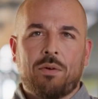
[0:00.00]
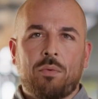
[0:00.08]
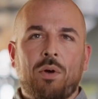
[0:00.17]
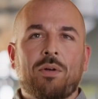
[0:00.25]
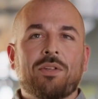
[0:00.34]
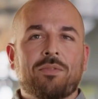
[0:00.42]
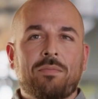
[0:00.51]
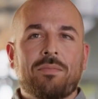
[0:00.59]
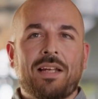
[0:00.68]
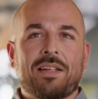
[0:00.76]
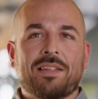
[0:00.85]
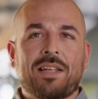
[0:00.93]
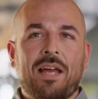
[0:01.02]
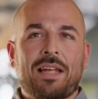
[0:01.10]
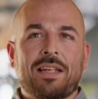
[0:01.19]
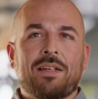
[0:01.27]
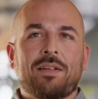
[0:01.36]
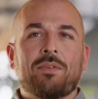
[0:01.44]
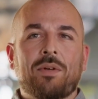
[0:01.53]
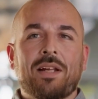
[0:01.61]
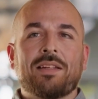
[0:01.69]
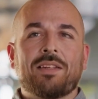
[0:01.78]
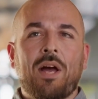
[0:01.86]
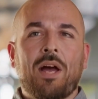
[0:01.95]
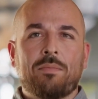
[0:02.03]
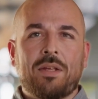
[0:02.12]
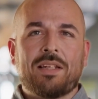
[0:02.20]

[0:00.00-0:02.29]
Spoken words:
works from the inside. So let's start